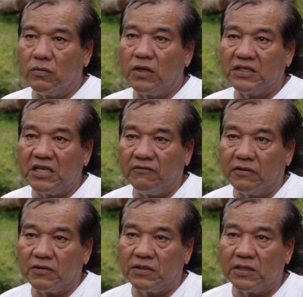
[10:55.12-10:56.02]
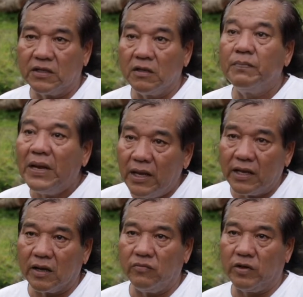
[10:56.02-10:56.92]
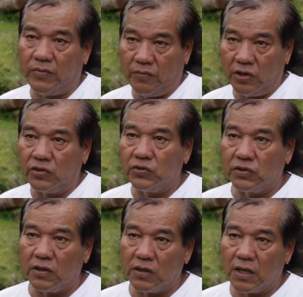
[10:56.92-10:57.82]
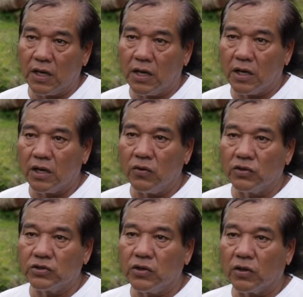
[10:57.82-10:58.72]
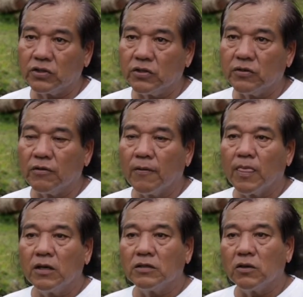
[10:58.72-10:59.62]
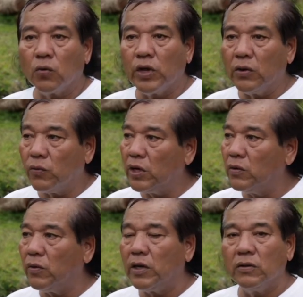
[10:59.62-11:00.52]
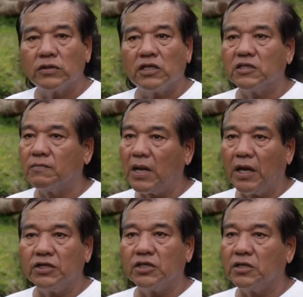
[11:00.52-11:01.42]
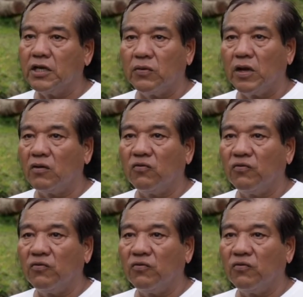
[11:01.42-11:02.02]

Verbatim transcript: would have saved us the building, but maybe not totally the whole structure. So windows get splashed and then we had